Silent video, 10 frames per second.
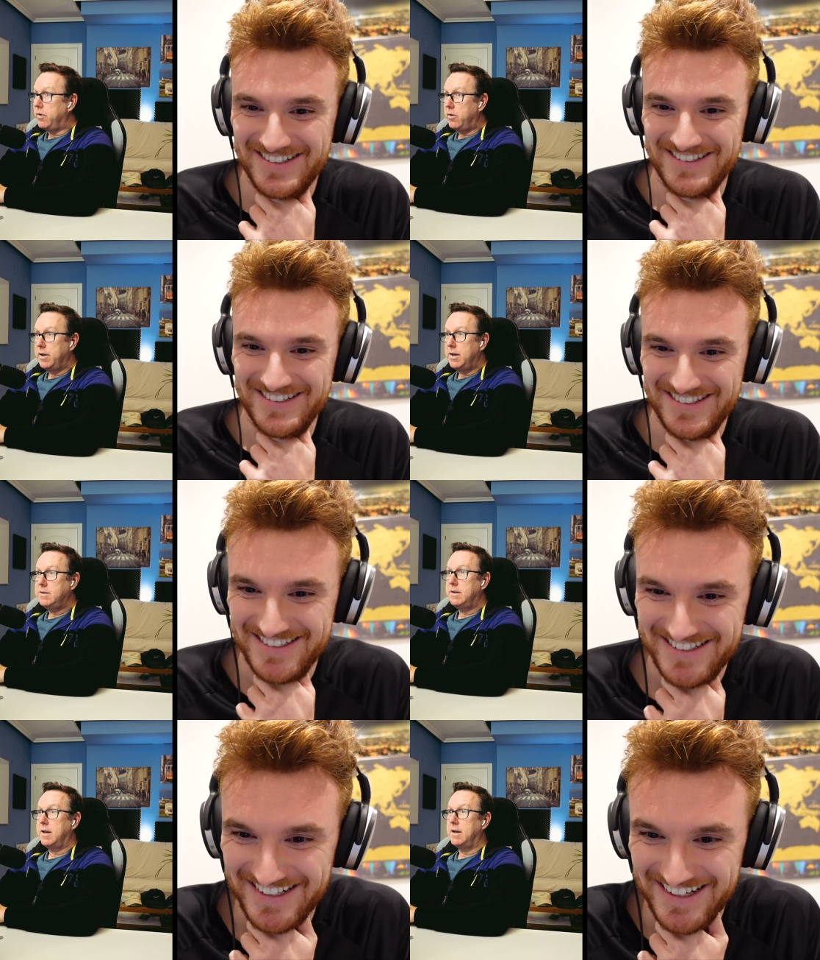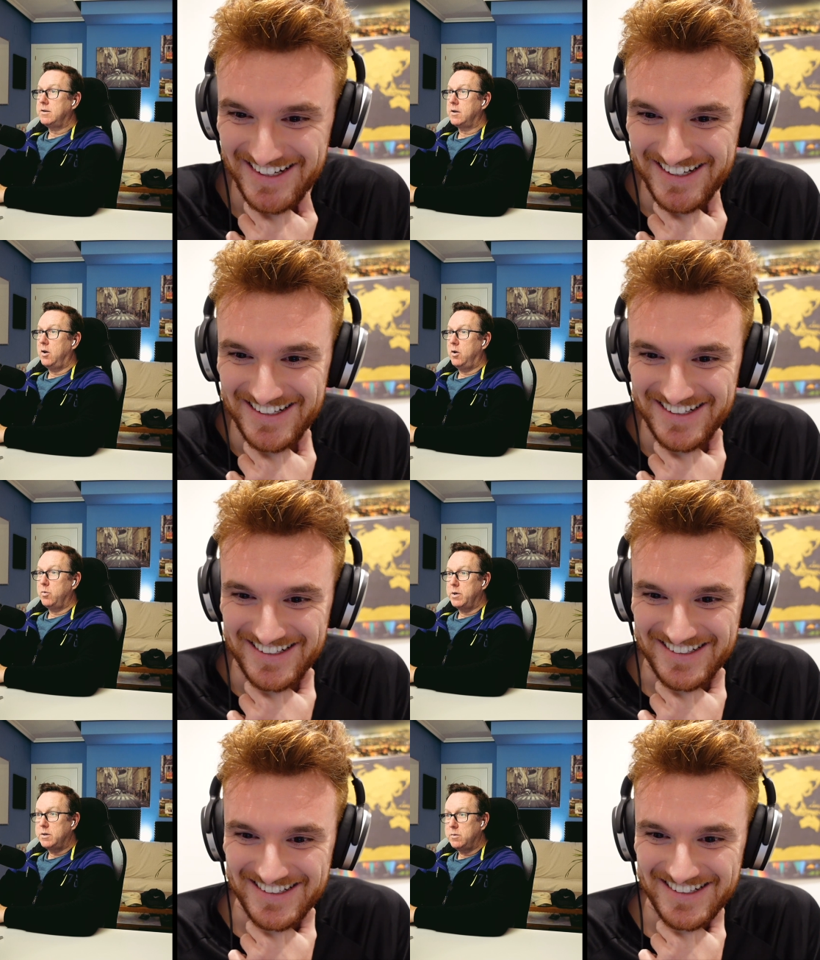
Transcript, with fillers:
Speaker 1: Very easy to catch a cold, which